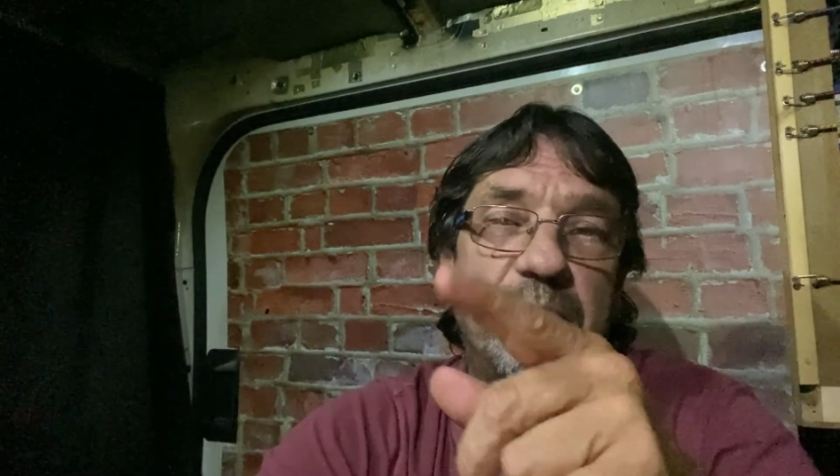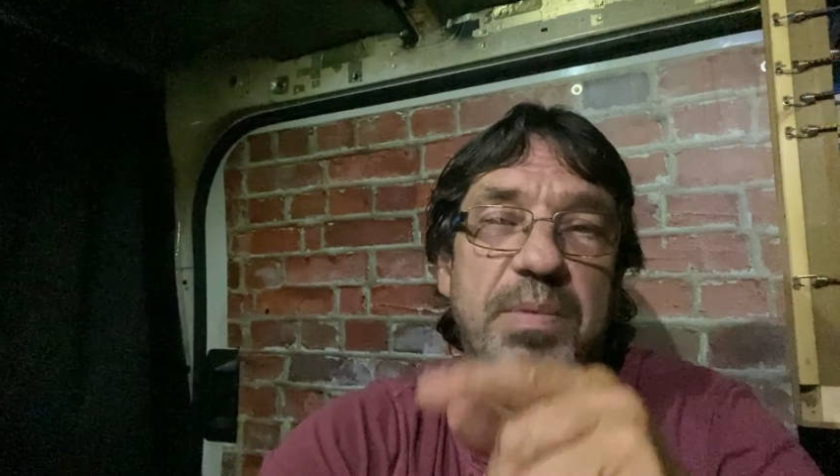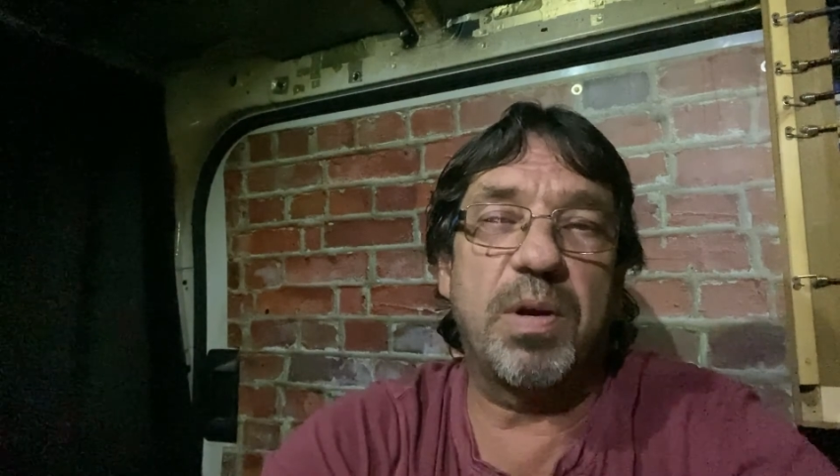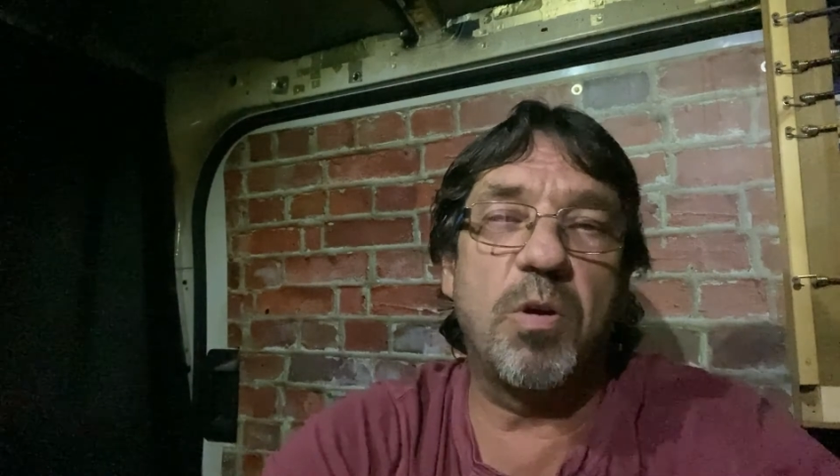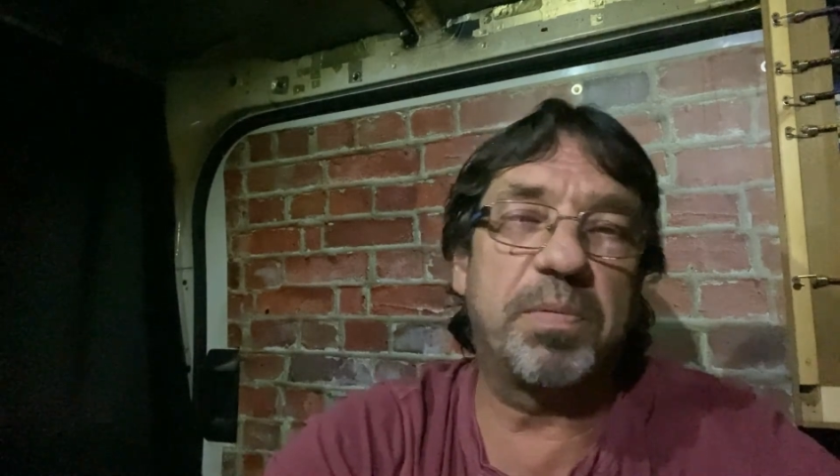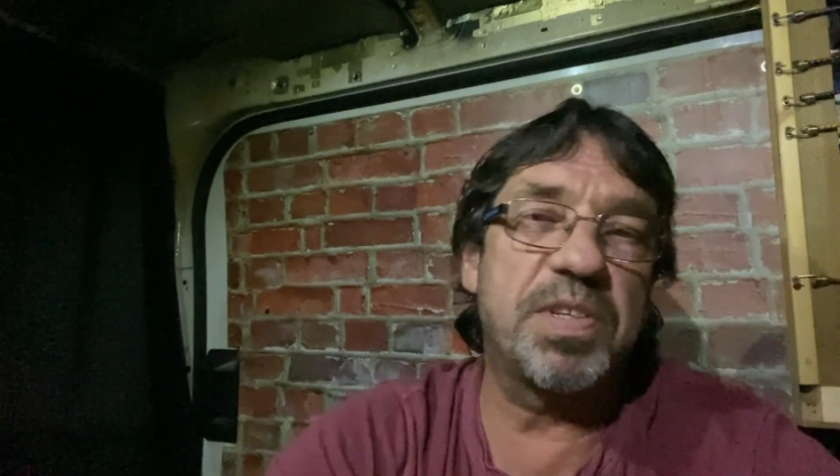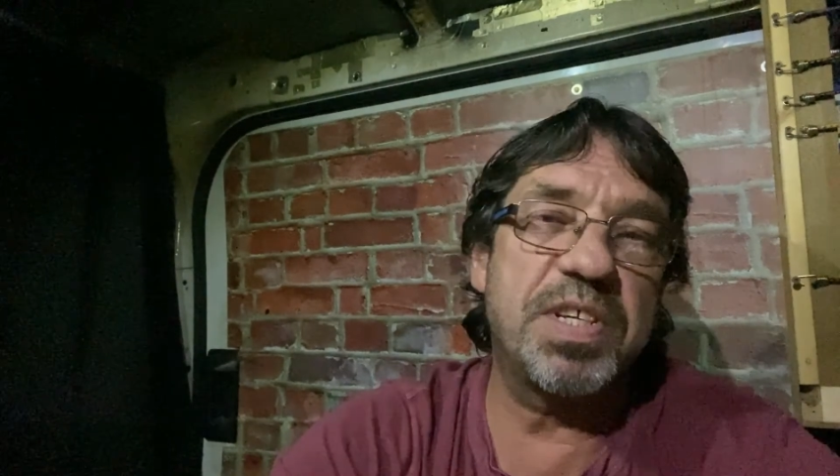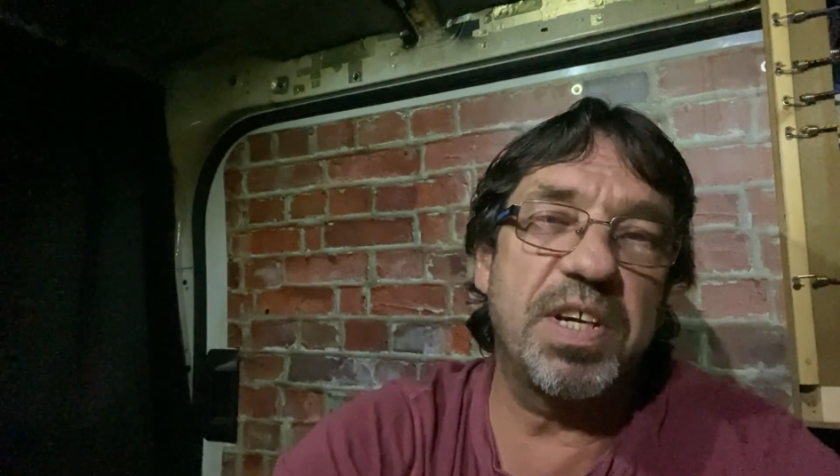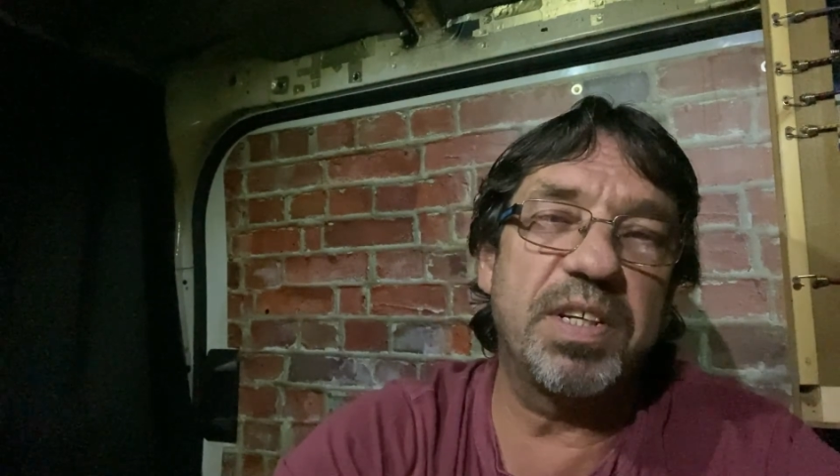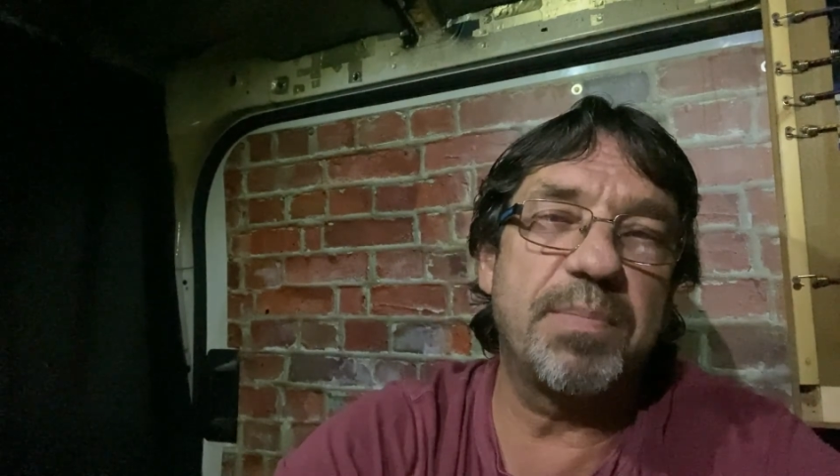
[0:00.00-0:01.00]
But I hope to
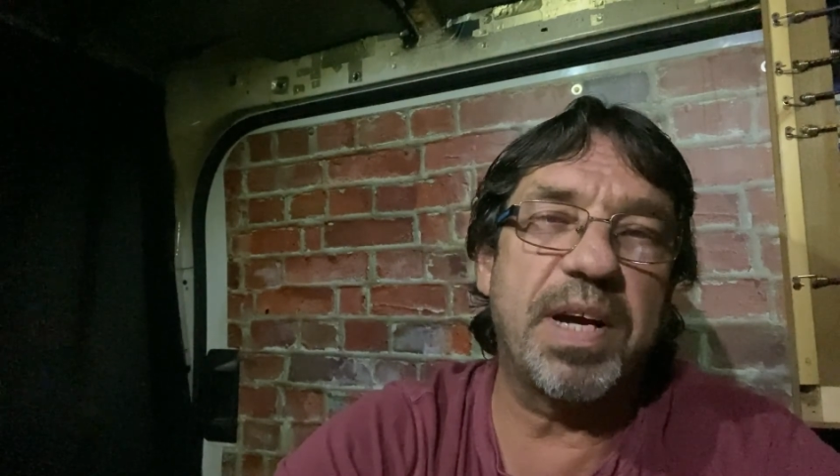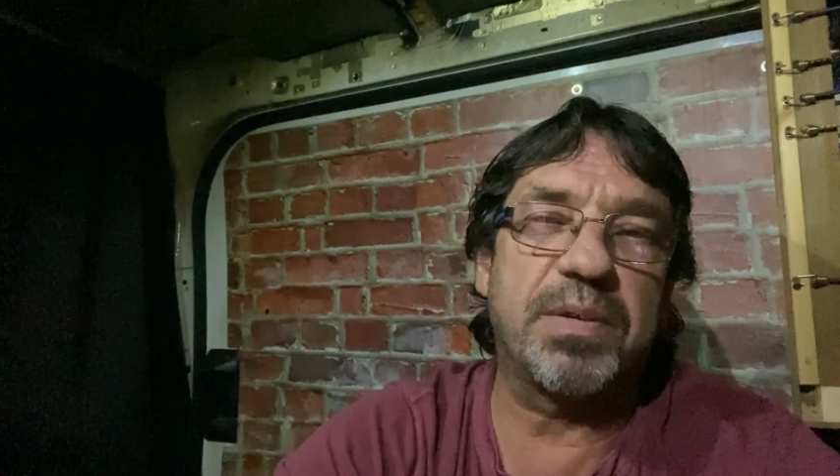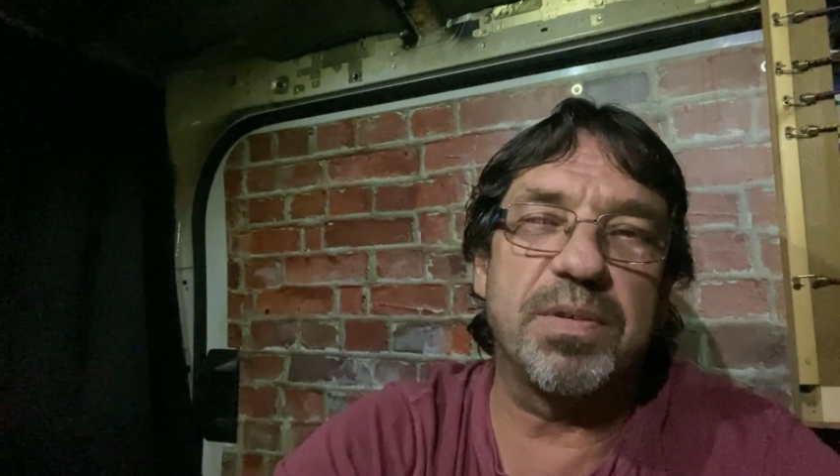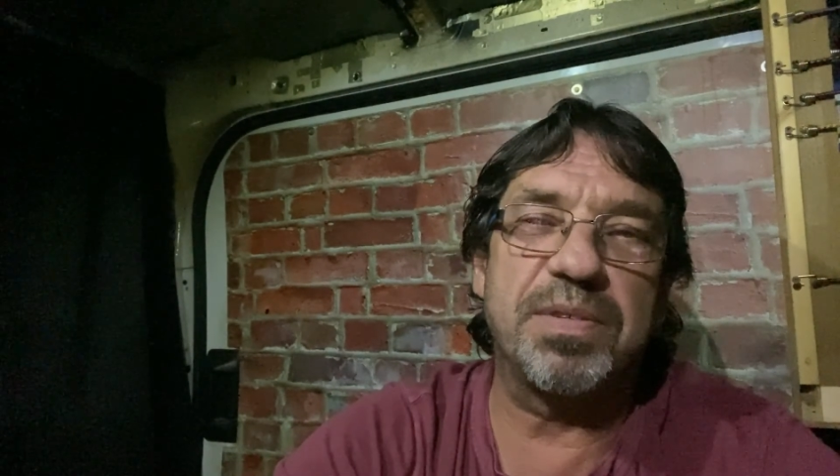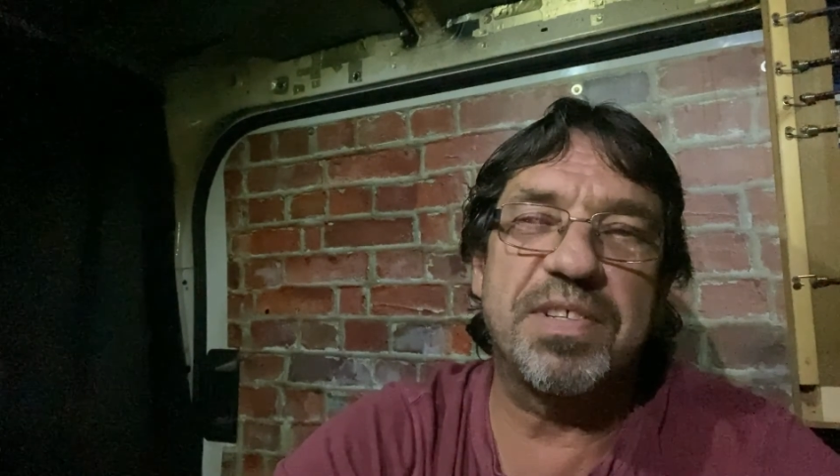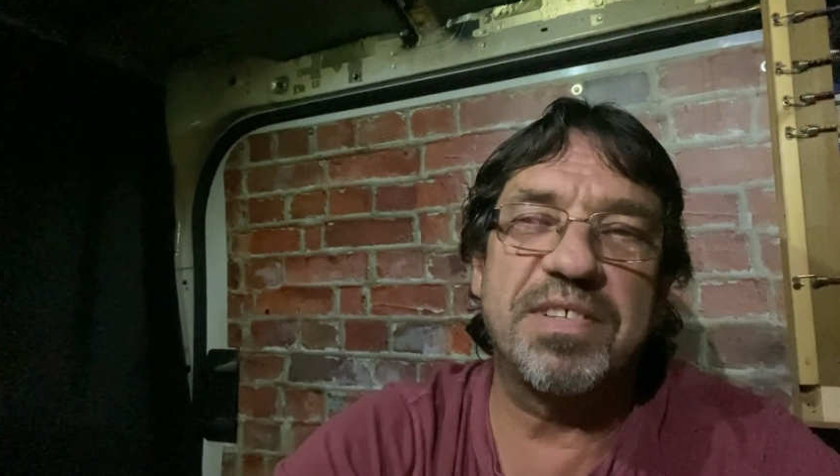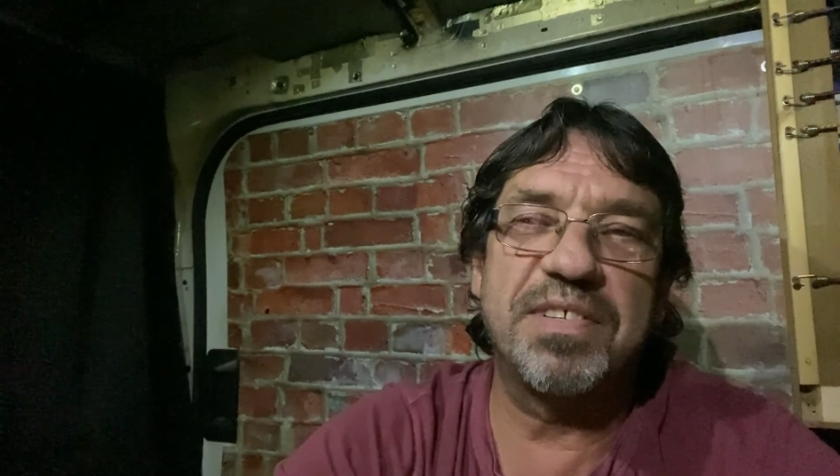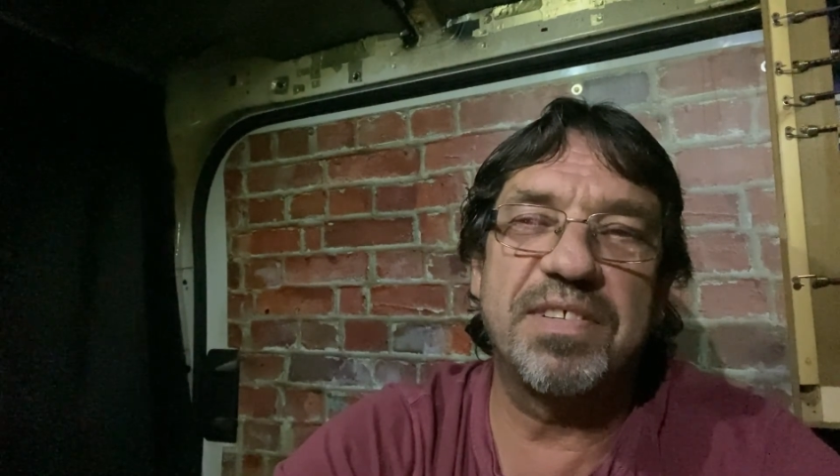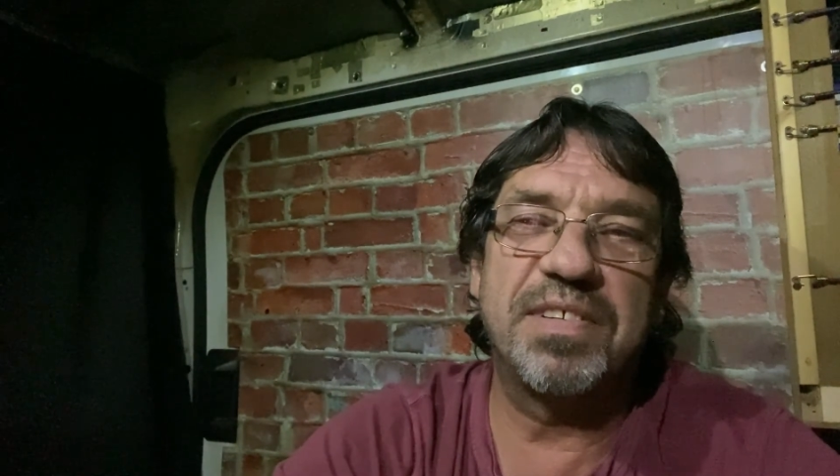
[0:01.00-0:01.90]
see you on the back roads.